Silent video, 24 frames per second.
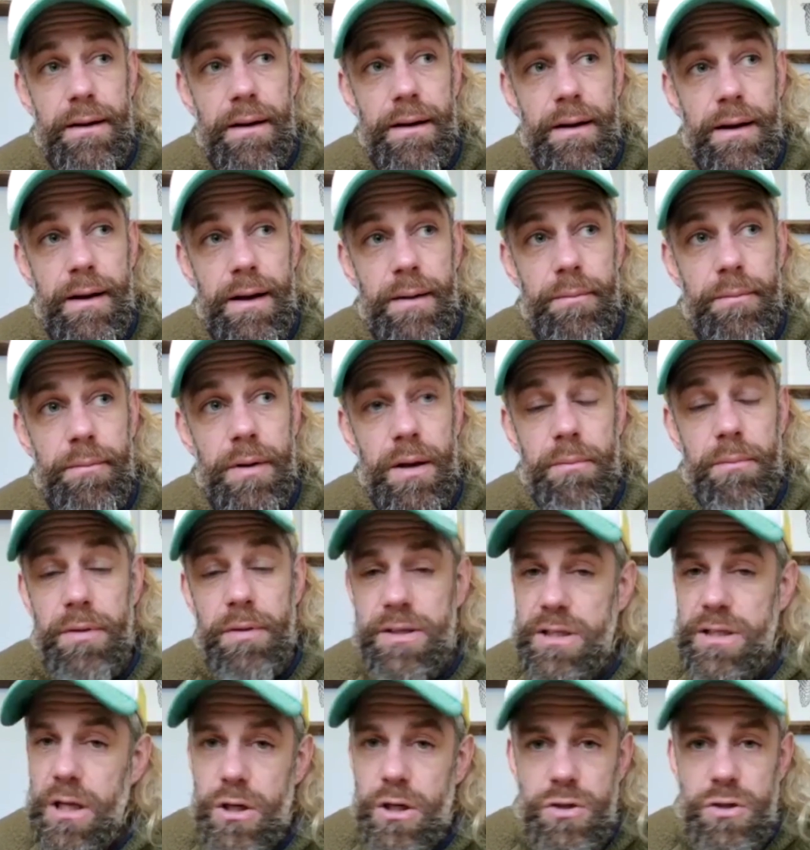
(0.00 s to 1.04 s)
But
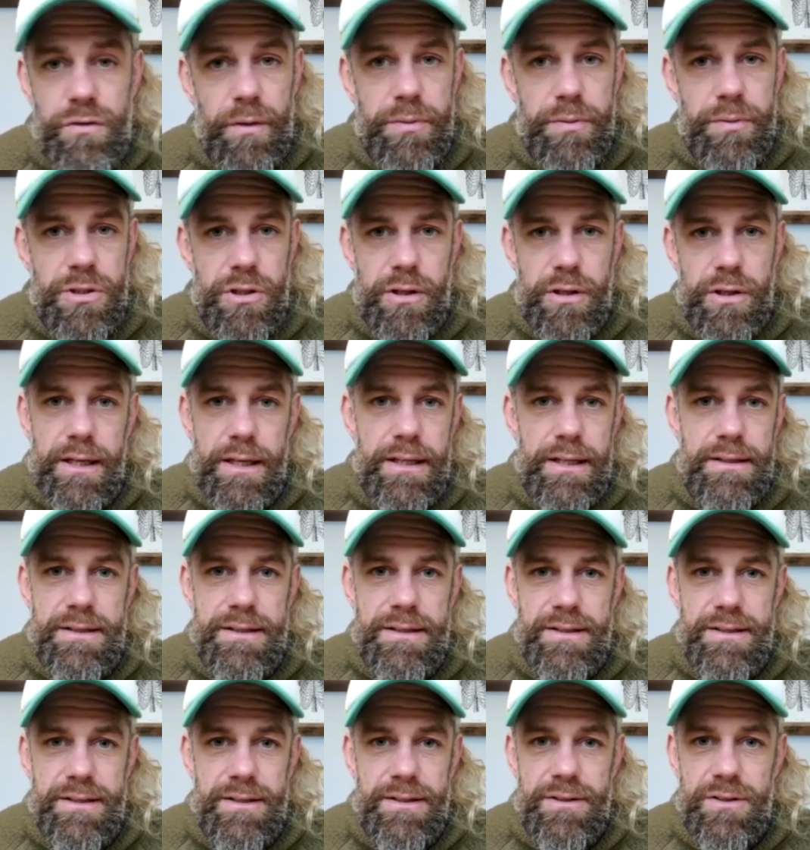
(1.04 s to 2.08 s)
there's loads of opportunities
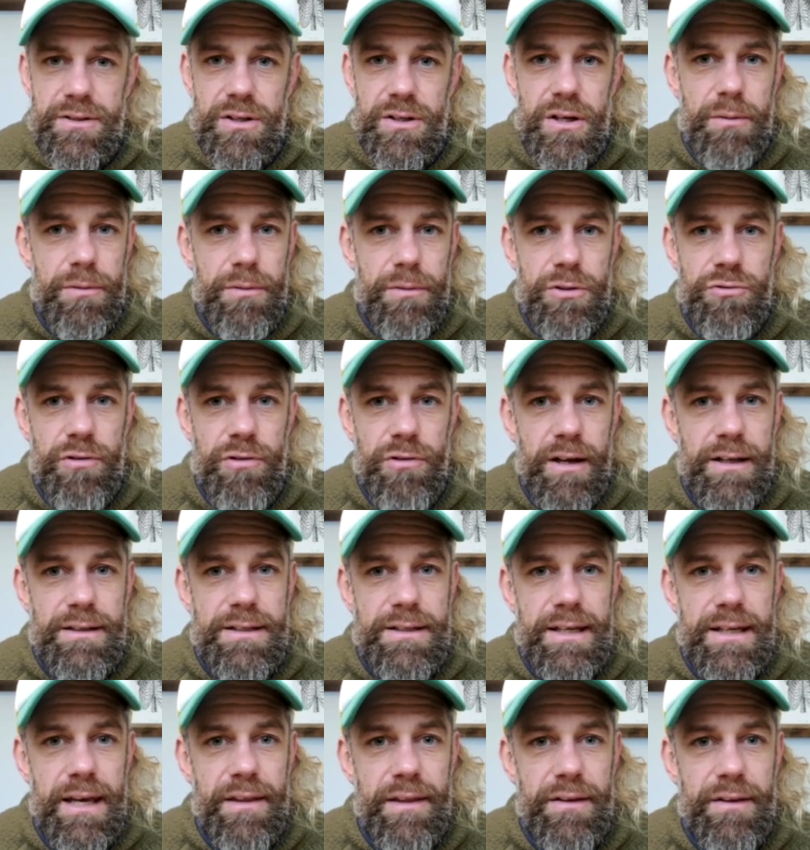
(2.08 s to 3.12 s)
to come and train
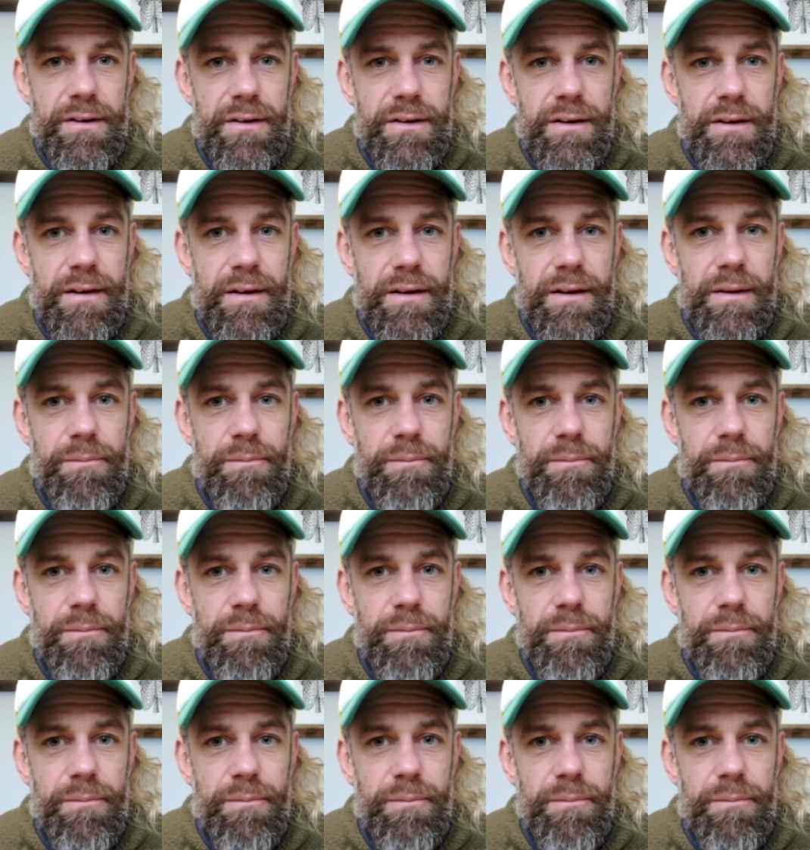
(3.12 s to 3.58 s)
together.